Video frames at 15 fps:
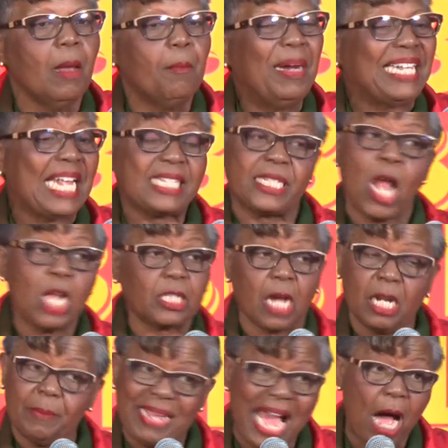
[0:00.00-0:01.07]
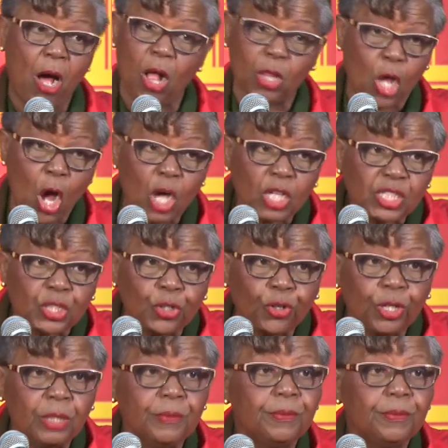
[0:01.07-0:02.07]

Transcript: But it's not going to be at all costs, though.